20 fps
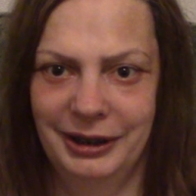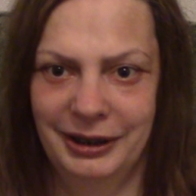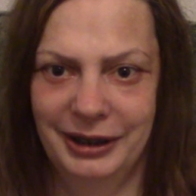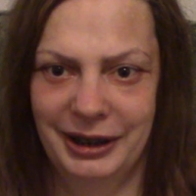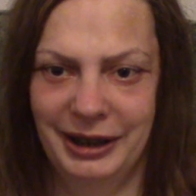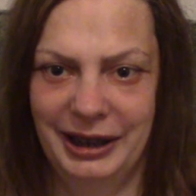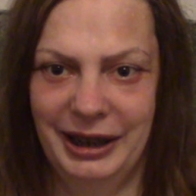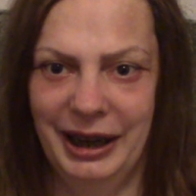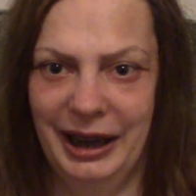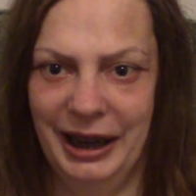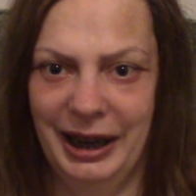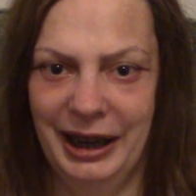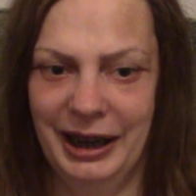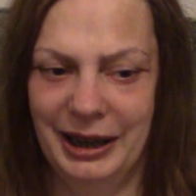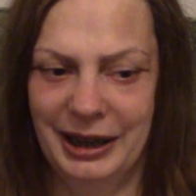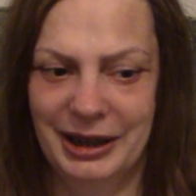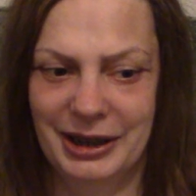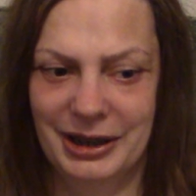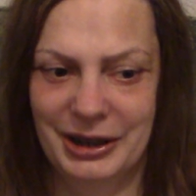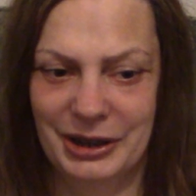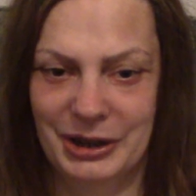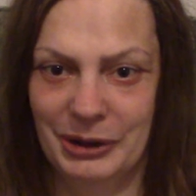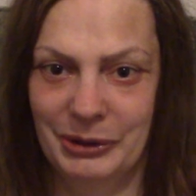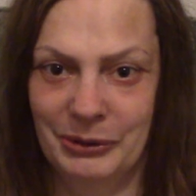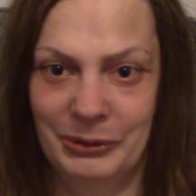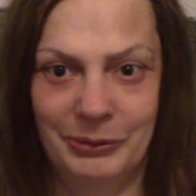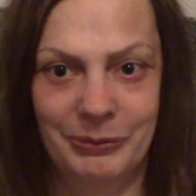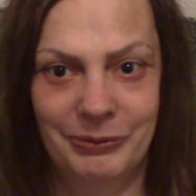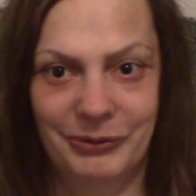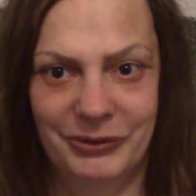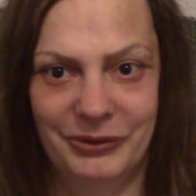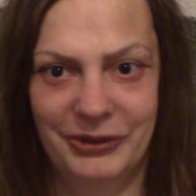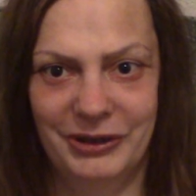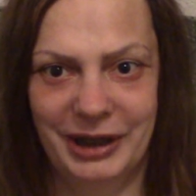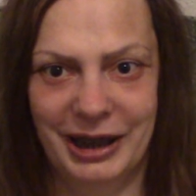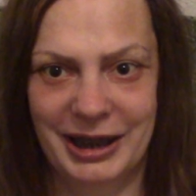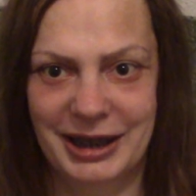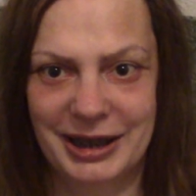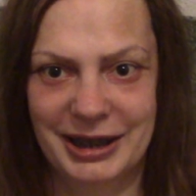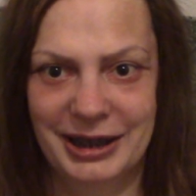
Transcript: yeah, so that's